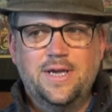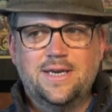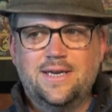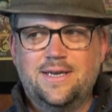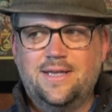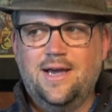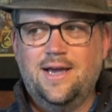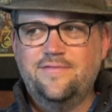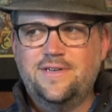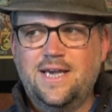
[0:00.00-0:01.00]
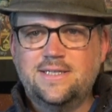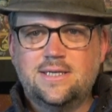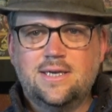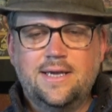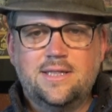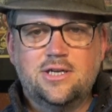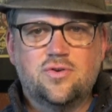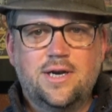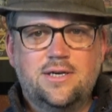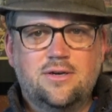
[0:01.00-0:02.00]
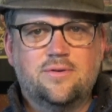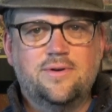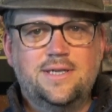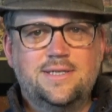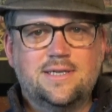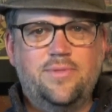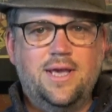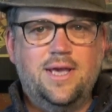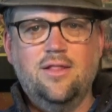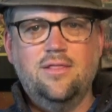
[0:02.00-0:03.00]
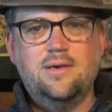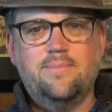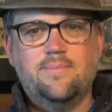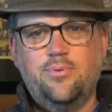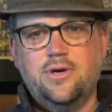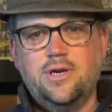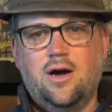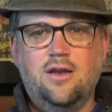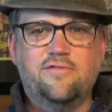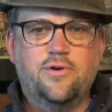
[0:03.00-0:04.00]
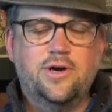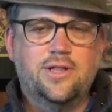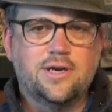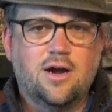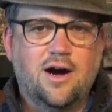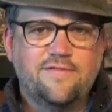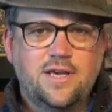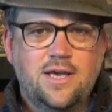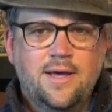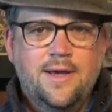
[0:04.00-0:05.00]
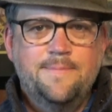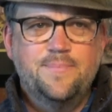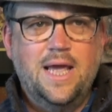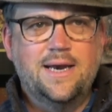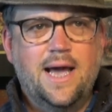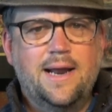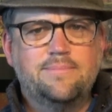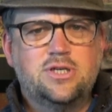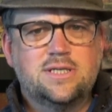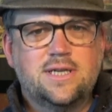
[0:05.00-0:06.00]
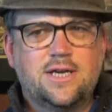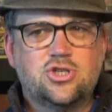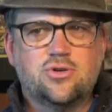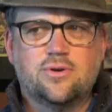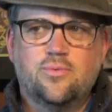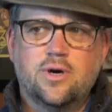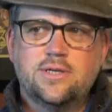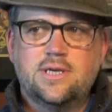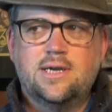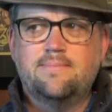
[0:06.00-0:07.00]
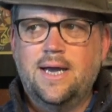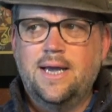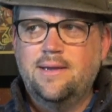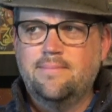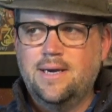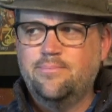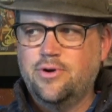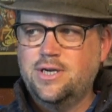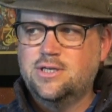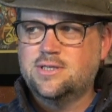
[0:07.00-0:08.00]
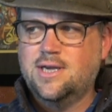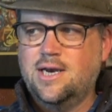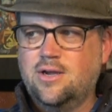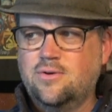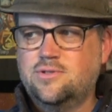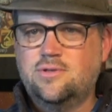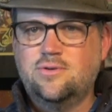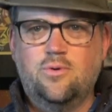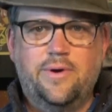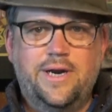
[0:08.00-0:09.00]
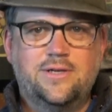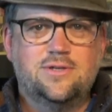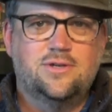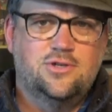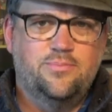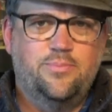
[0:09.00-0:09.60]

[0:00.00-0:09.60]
It kind of tasted like they tried to create something healthy by putting olive oil in coffee, and I'm just not sure it worked, and my brain just kind of goes to, well, what else could